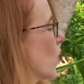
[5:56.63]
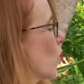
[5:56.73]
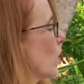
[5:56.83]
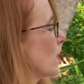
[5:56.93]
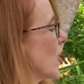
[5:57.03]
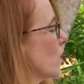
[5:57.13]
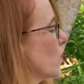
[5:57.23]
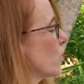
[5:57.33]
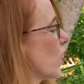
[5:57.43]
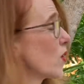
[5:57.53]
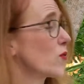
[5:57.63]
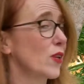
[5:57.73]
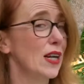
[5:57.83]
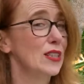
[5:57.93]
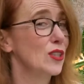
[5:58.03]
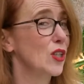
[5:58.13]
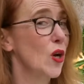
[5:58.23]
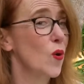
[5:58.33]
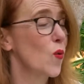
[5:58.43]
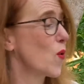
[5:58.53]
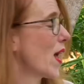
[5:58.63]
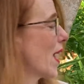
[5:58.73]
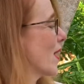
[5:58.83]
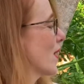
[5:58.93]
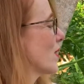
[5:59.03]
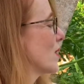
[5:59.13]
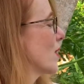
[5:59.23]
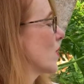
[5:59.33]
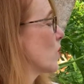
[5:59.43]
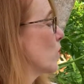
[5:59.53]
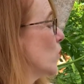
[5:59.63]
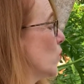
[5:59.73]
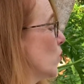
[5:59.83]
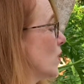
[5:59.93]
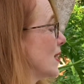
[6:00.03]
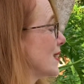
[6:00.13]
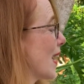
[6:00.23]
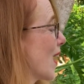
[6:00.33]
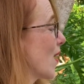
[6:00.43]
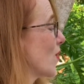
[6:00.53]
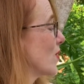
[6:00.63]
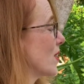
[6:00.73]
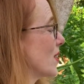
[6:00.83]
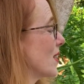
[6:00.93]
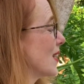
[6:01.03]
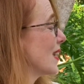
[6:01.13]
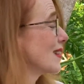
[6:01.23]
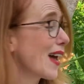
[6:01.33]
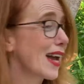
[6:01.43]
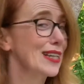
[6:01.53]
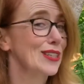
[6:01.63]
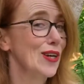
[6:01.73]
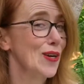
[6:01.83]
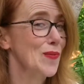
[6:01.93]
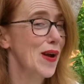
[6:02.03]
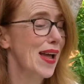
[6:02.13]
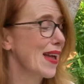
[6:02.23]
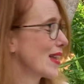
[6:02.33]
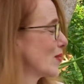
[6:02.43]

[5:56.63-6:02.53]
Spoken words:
We let the fireflies go away. The moon is out and lights our way.